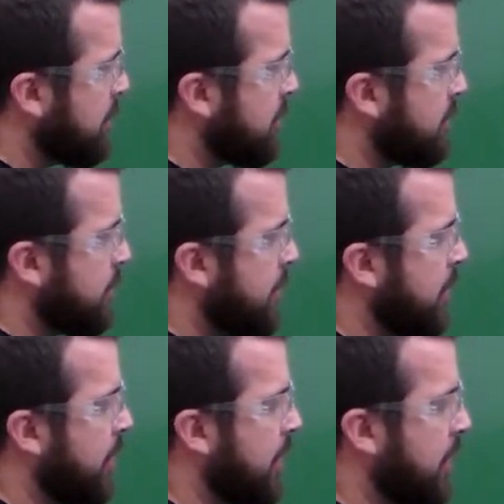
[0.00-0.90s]
which is from
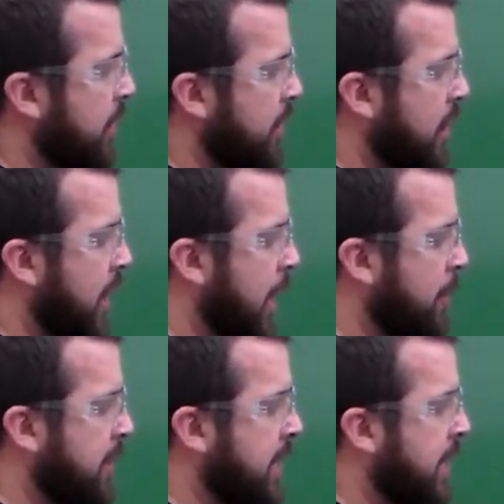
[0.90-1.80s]
here to here,
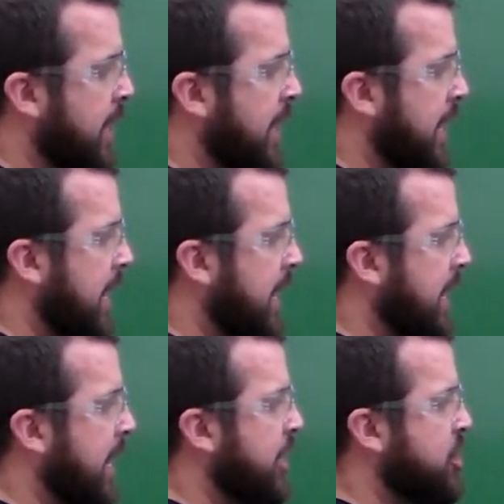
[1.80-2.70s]
I would get
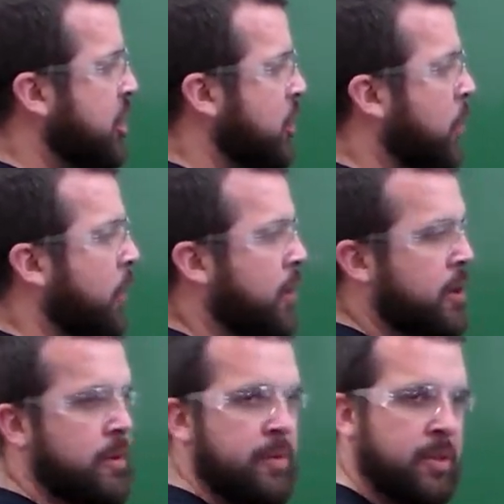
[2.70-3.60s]
1.25 inches.
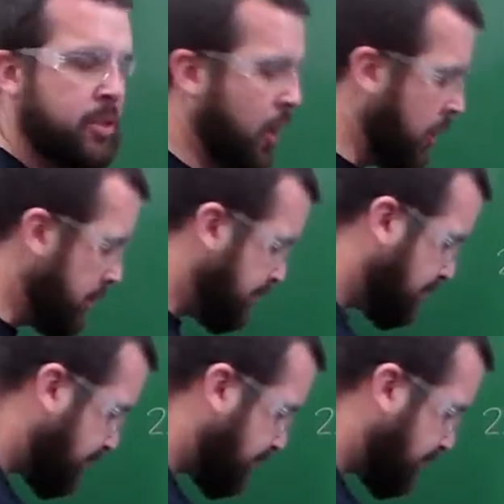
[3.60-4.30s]
So